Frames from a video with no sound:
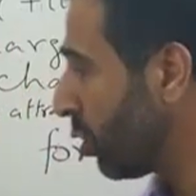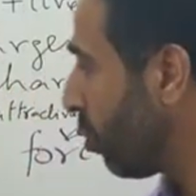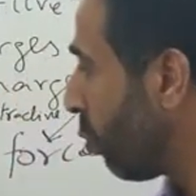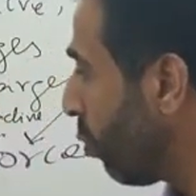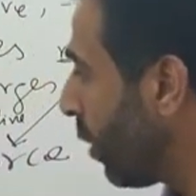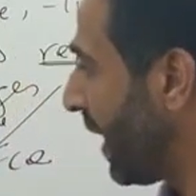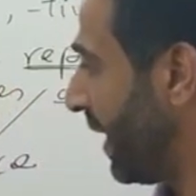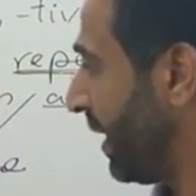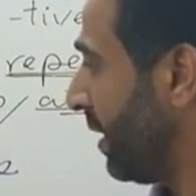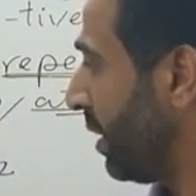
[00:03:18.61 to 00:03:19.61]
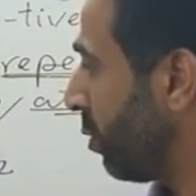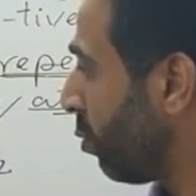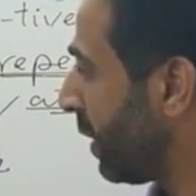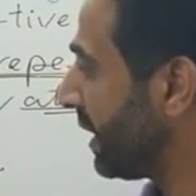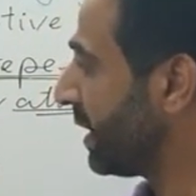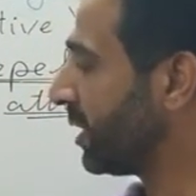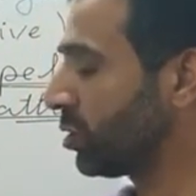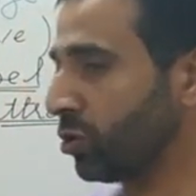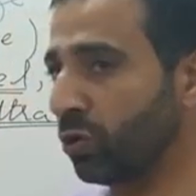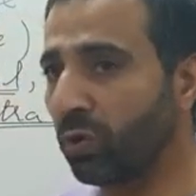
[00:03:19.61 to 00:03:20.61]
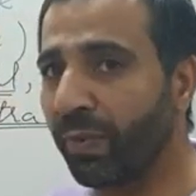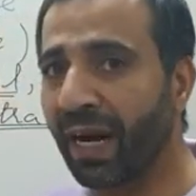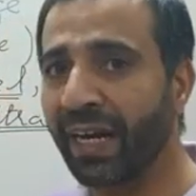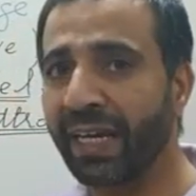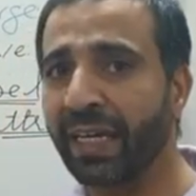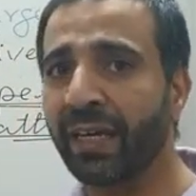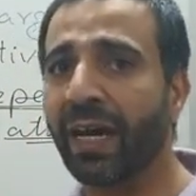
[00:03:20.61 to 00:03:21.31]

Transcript: where when the two bodies